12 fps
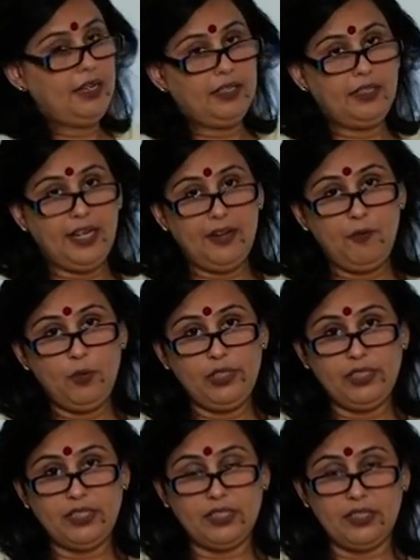there
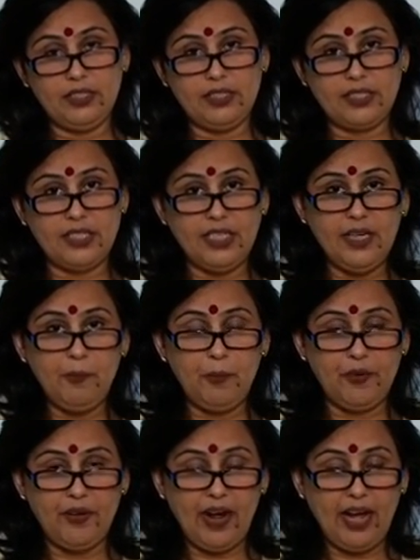was a steep
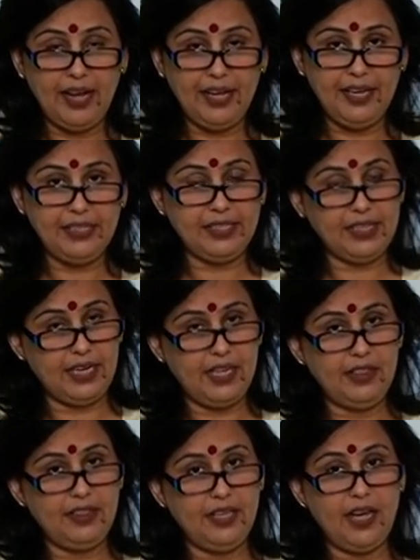rise
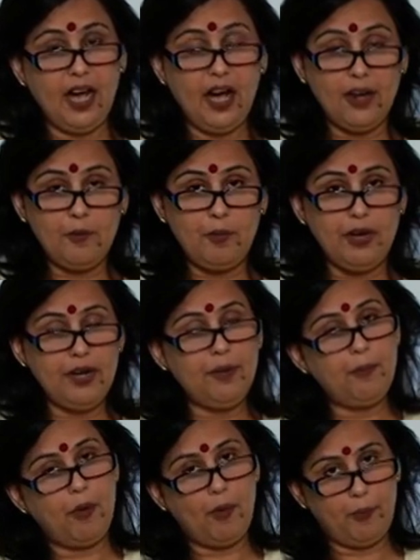in the urban
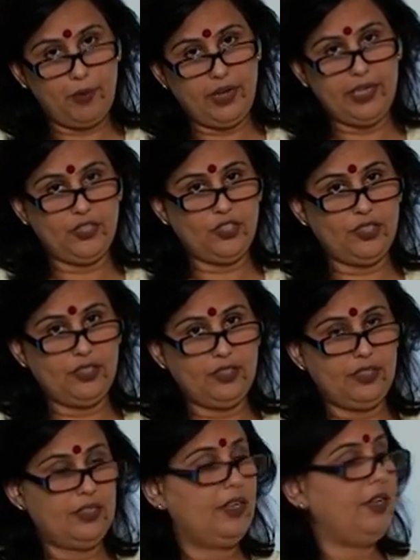population